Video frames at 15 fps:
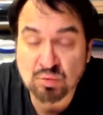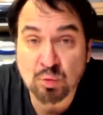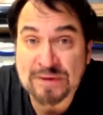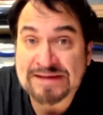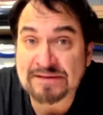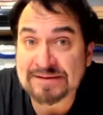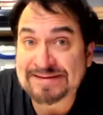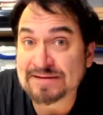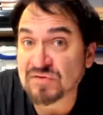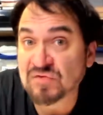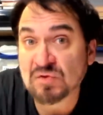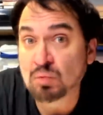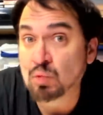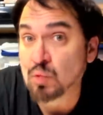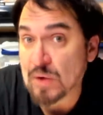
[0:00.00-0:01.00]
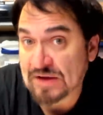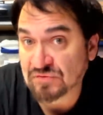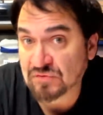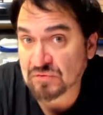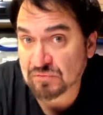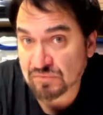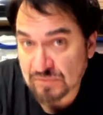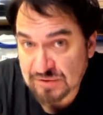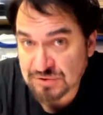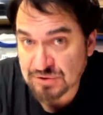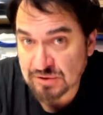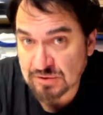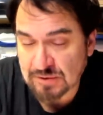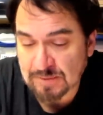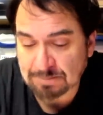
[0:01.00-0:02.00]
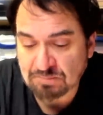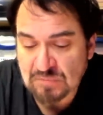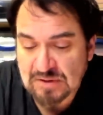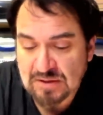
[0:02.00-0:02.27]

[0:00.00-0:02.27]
Wheeling is in West Virginia.